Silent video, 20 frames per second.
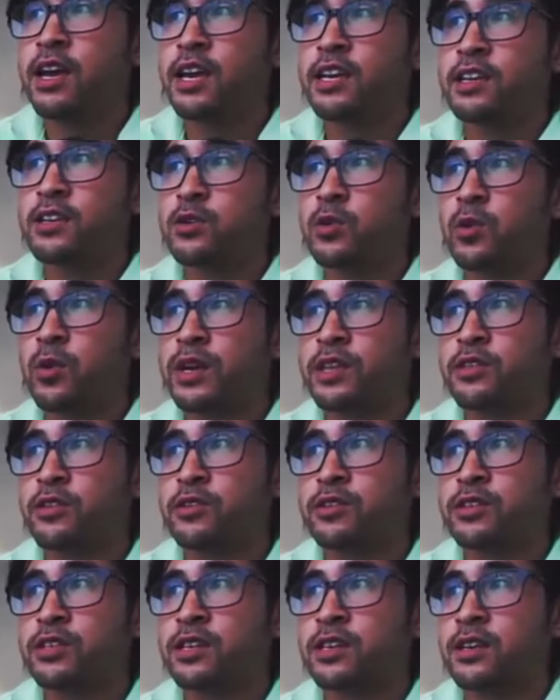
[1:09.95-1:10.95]
And in
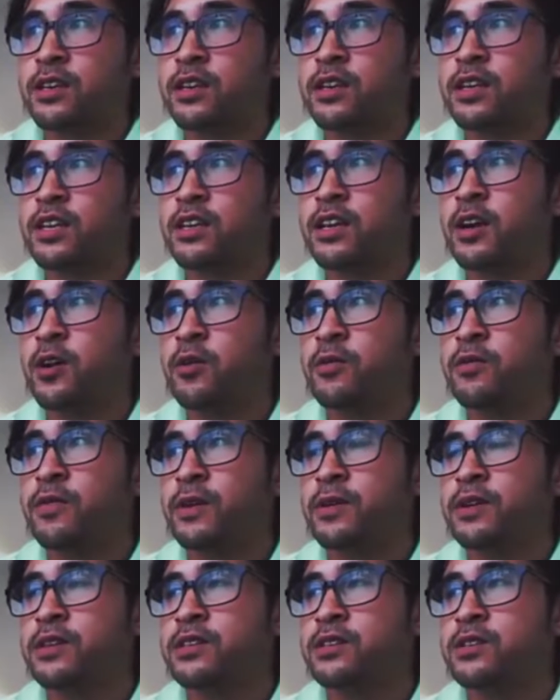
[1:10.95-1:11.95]
2013, he
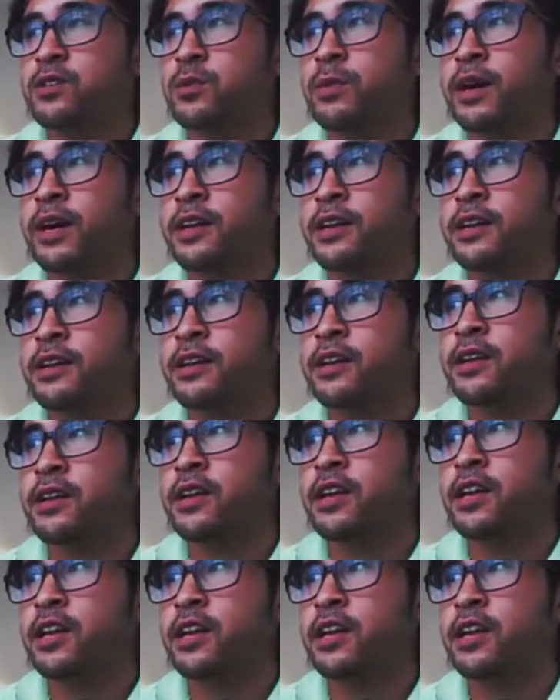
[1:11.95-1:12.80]
co-founded Skubana,